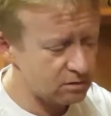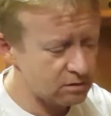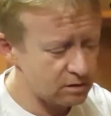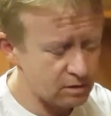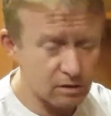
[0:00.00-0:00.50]

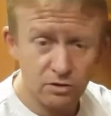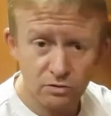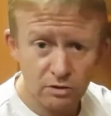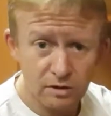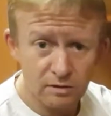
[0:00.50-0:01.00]
I
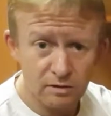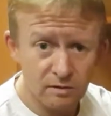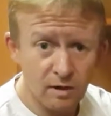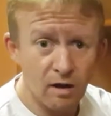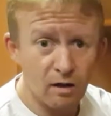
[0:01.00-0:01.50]
enjoy it.
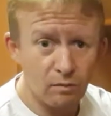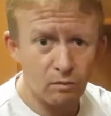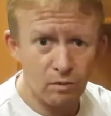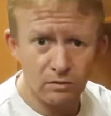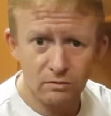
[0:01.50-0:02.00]

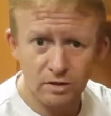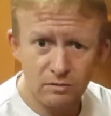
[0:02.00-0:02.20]
Won't do this